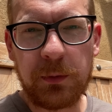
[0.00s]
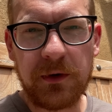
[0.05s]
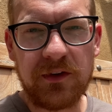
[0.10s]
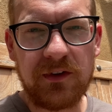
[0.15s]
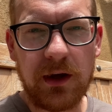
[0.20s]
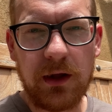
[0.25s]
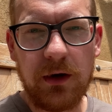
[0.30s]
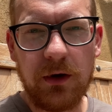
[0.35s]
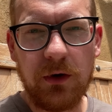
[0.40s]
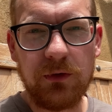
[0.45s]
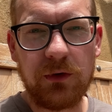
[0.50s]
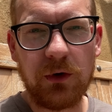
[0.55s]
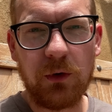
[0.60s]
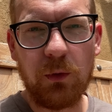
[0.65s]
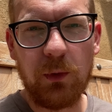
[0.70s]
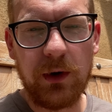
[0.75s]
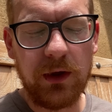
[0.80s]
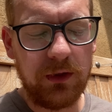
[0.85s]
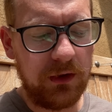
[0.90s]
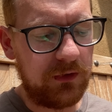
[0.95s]
potatoes are
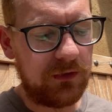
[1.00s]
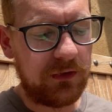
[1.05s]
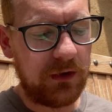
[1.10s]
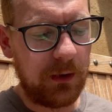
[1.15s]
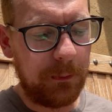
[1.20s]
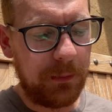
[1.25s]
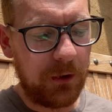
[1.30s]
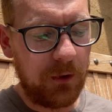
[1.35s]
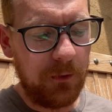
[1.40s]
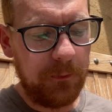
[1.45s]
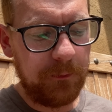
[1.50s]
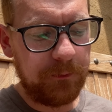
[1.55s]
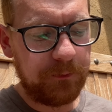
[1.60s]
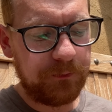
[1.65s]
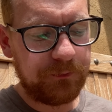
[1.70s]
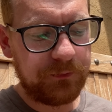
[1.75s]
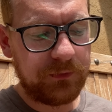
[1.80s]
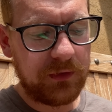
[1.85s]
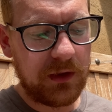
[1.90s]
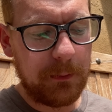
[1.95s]
really simple,
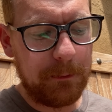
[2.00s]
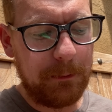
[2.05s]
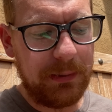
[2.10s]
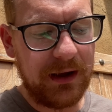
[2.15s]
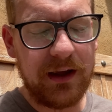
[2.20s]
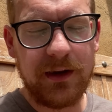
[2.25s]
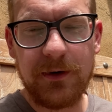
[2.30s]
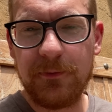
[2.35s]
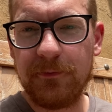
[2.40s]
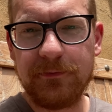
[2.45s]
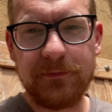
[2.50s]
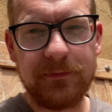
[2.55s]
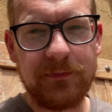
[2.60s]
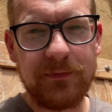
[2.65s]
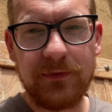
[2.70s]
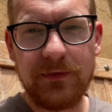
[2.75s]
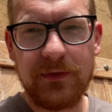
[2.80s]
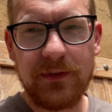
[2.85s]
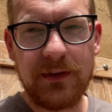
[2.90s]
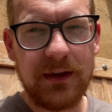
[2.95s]
but
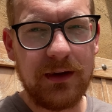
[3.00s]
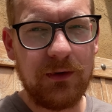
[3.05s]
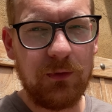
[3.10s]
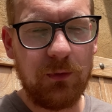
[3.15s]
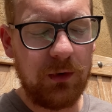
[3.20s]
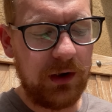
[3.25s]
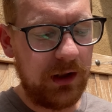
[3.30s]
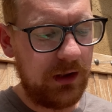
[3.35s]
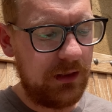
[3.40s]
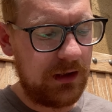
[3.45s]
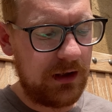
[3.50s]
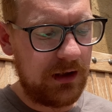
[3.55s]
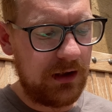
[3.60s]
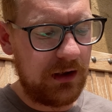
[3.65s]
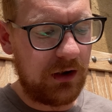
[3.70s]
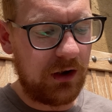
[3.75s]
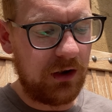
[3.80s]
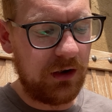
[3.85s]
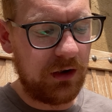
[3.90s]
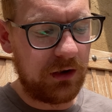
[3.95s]
when they
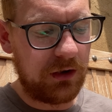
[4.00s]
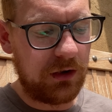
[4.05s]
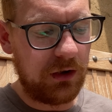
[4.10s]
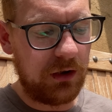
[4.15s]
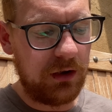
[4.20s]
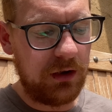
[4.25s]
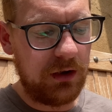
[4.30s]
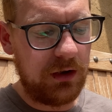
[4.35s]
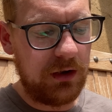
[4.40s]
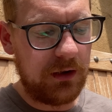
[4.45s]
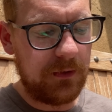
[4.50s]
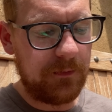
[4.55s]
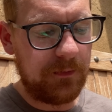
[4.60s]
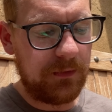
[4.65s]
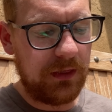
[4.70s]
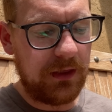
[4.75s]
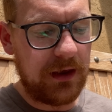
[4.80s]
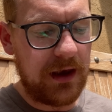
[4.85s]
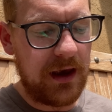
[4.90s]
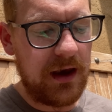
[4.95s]
are good,
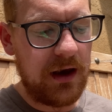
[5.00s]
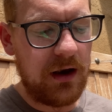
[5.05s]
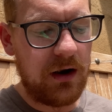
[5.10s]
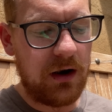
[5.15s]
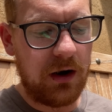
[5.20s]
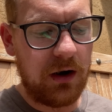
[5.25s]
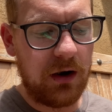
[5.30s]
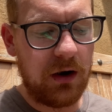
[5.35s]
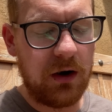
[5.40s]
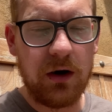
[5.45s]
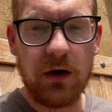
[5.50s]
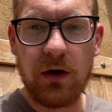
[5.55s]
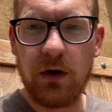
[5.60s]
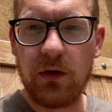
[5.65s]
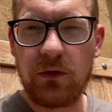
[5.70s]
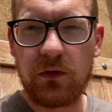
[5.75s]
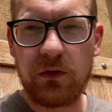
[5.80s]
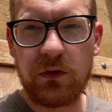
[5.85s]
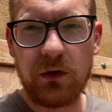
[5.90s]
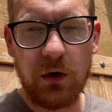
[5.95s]
they are
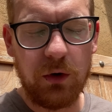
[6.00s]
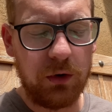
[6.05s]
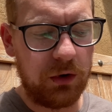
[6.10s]
so